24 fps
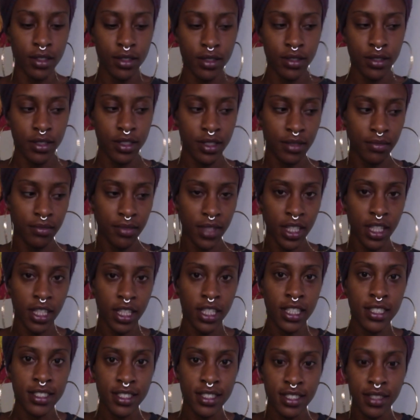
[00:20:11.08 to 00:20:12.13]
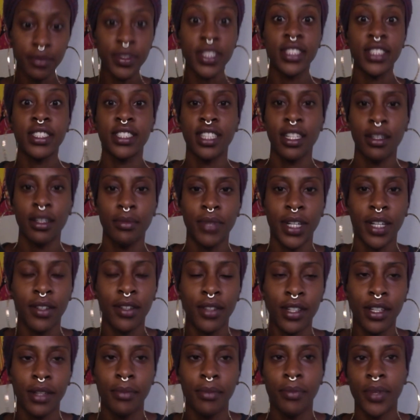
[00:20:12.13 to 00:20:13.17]
something needs to be said about
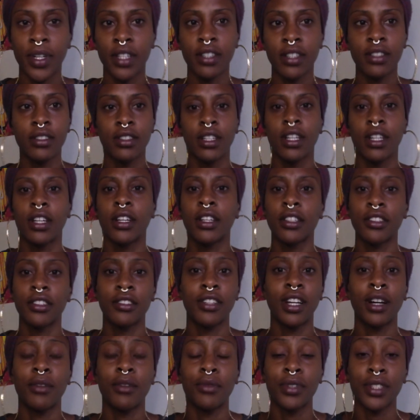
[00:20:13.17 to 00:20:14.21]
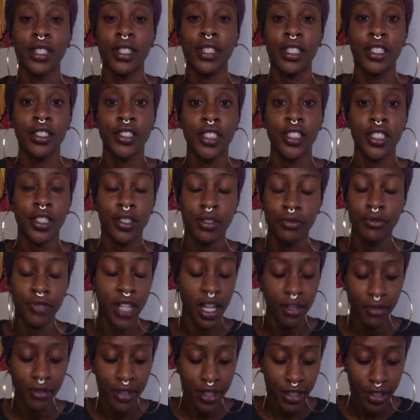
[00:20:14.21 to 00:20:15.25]
it, but you're not really
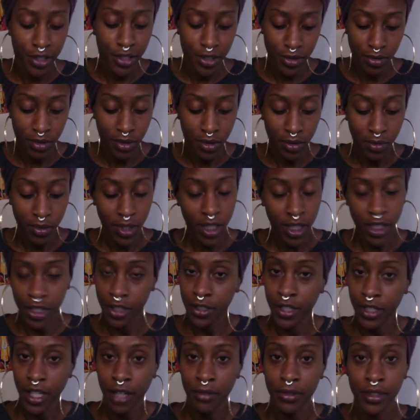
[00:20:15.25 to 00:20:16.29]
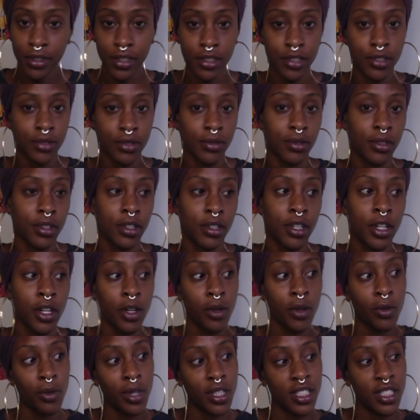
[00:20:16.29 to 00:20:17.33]
sure what. You're not really sure
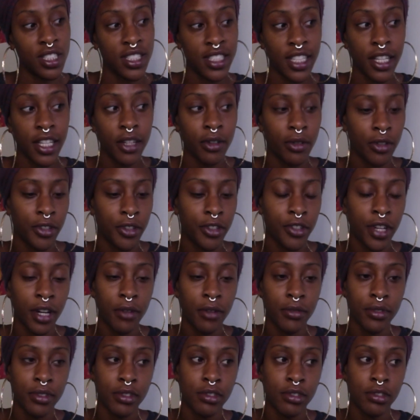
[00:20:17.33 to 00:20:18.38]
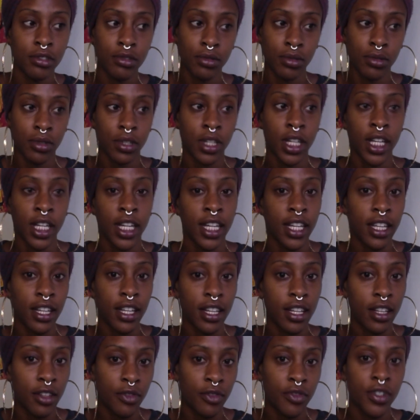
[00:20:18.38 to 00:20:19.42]
what to say, or you're not really sure
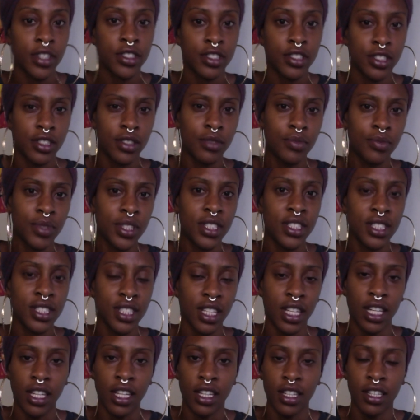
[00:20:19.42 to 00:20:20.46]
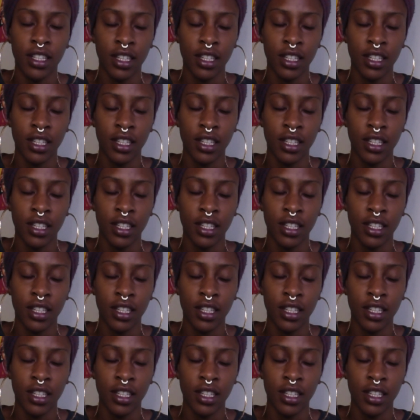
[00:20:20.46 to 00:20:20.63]
if it should be said.